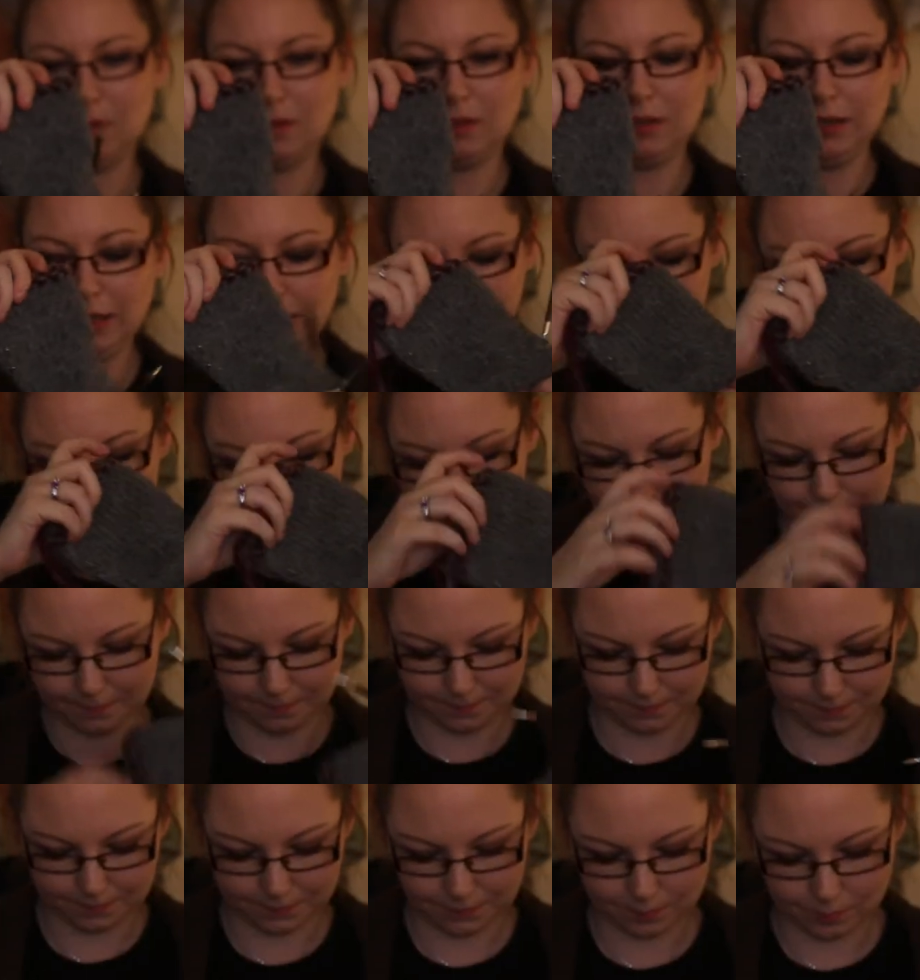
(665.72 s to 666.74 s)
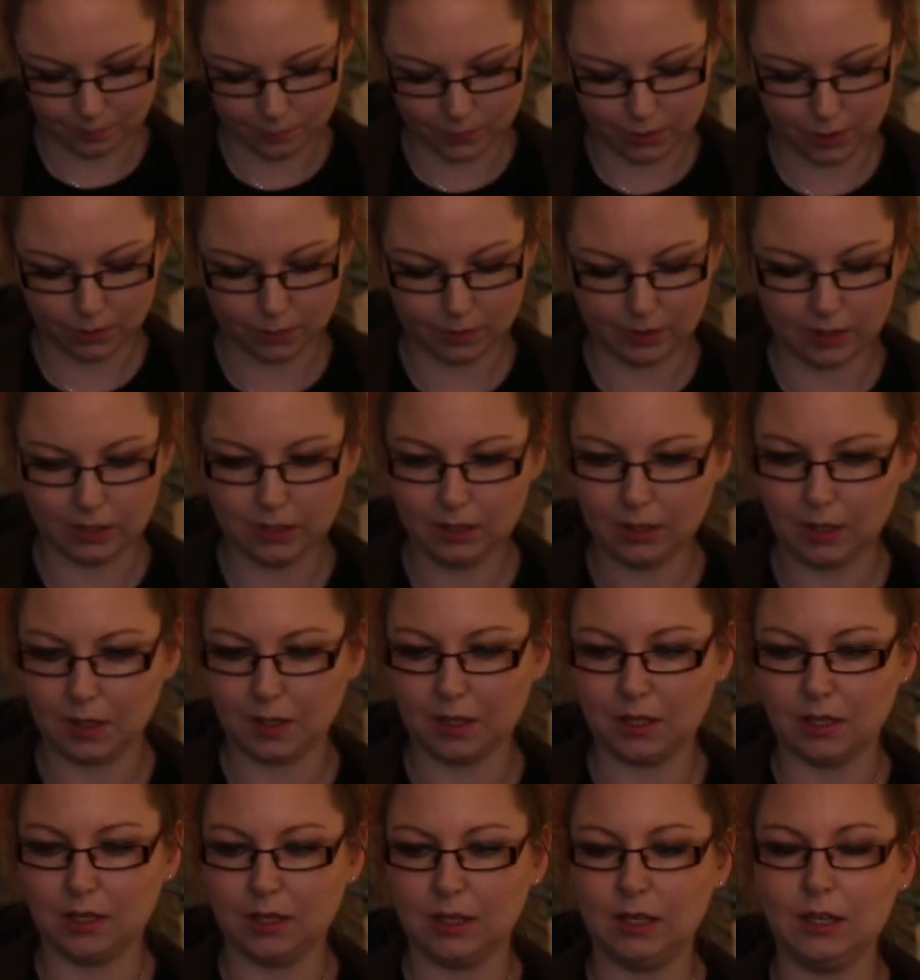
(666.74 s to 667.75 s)
the leg, so then it's
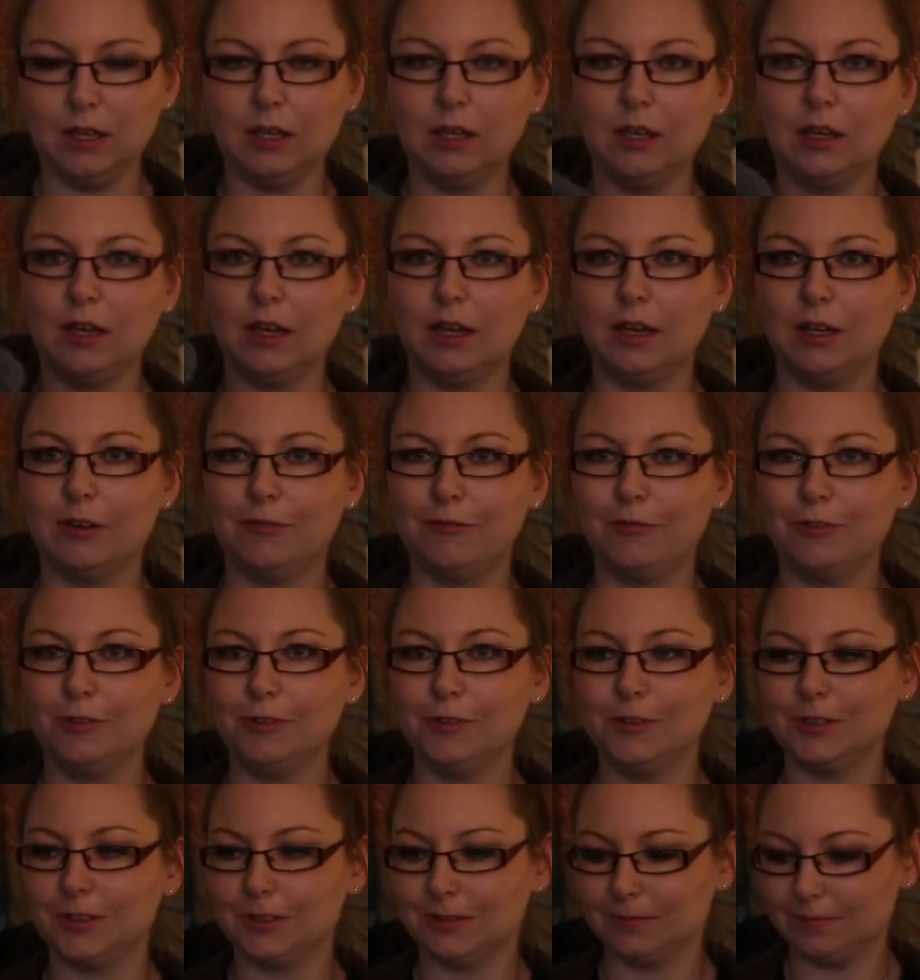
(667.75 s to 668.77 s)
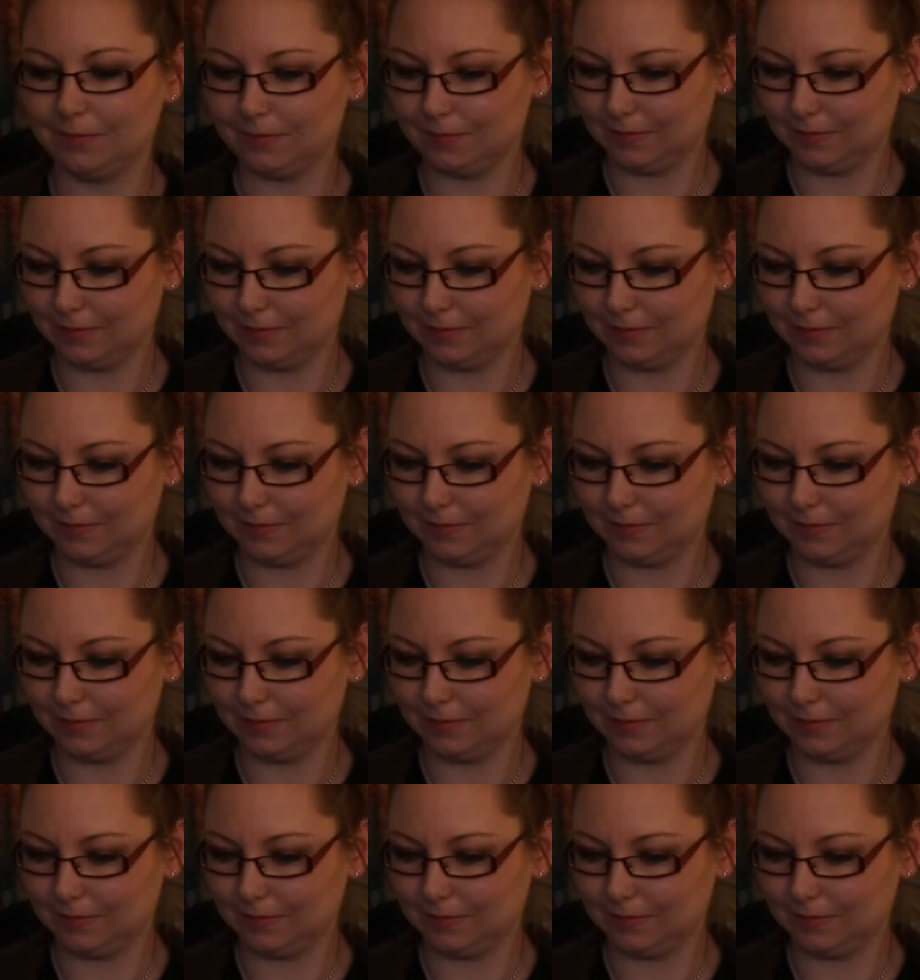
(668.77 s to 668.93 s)
the heel and foot,